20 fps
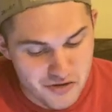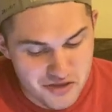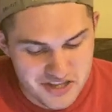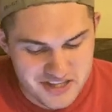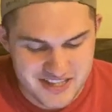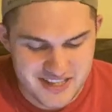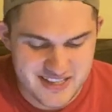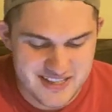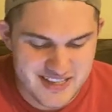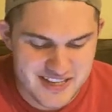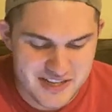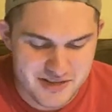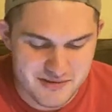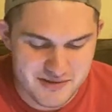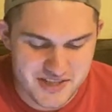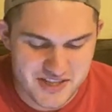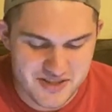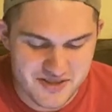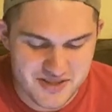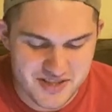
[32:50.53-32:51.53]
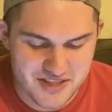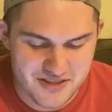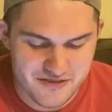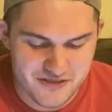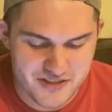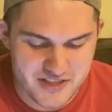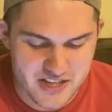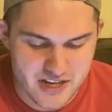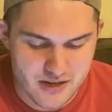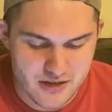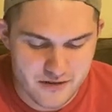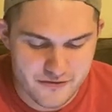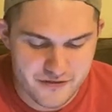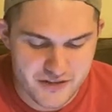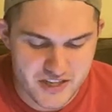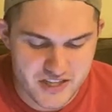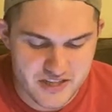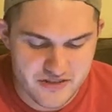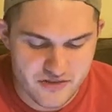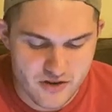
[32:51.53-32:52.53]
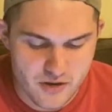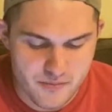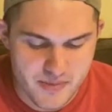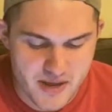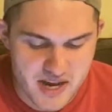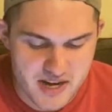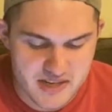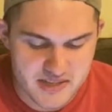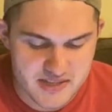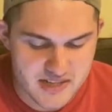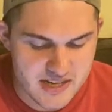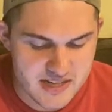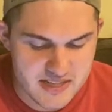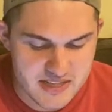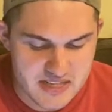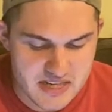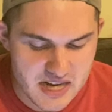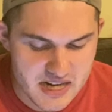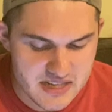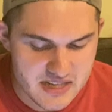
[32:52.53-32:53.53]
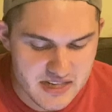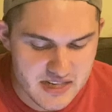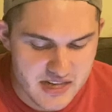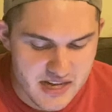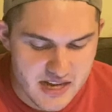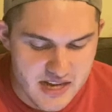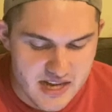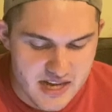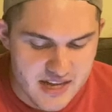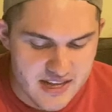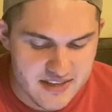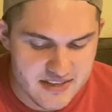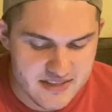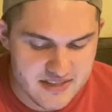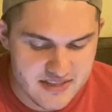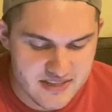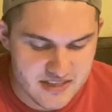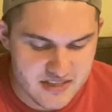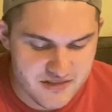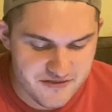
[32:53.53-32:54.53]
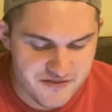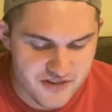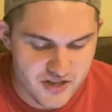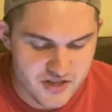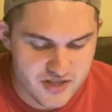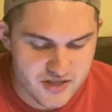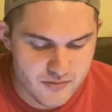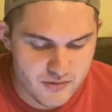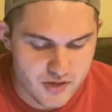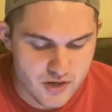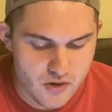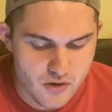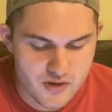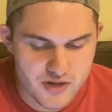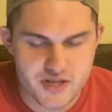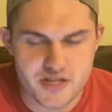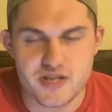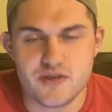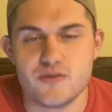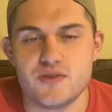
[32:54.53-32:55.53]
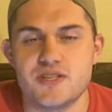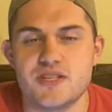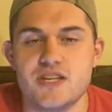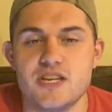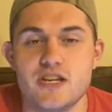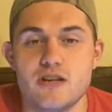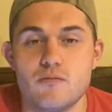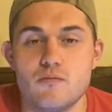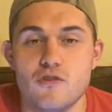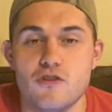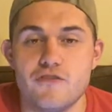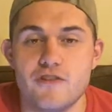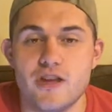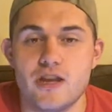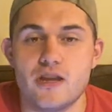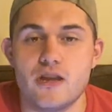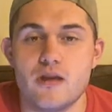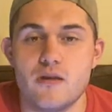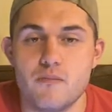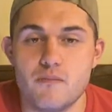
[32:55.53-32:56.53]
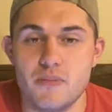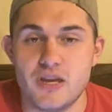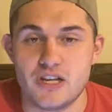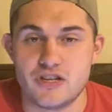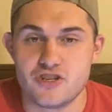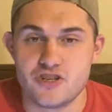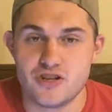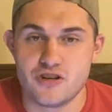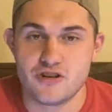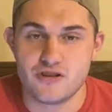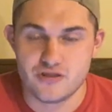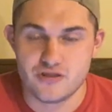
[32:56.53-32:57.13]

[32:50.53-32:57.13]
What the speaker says: technique was used in photography as far back as 1890, this is its first recorded use in a moving picture.